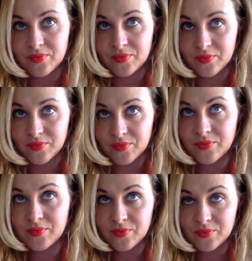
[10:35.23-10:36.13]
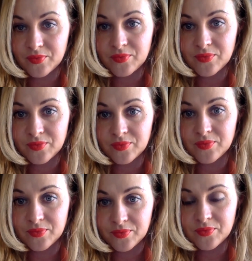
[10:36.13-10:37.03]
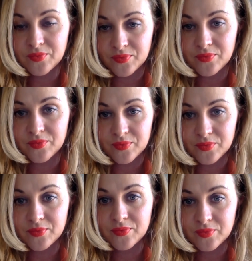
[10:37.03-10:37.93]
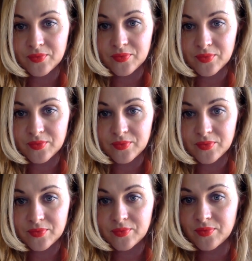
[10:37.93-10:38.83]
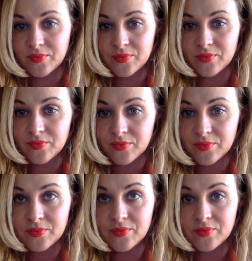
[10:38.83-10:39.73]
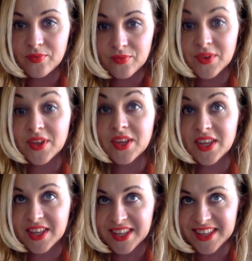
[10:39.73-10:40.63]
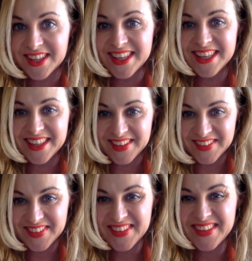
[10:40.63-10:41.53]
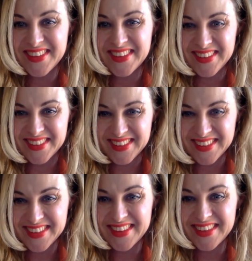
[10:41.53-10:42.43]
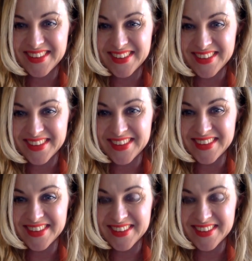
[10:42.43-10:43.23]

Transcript: (not speaking)